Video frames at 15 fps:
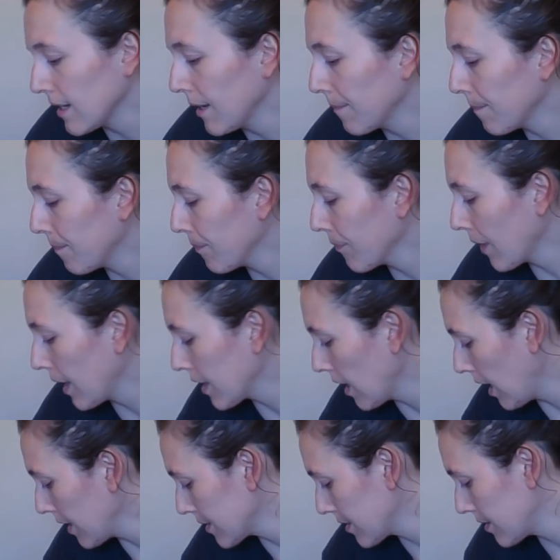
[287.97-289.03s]
see. I
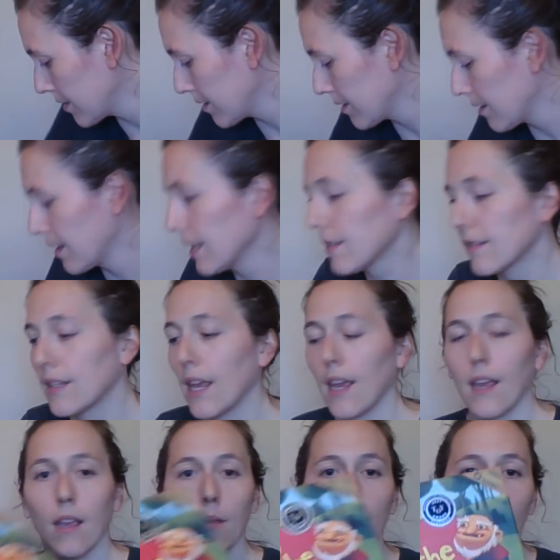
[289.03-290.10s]
got this
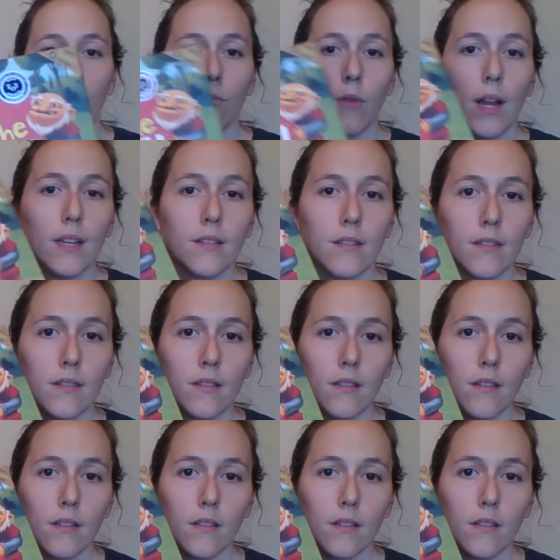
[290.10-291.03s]
game, Race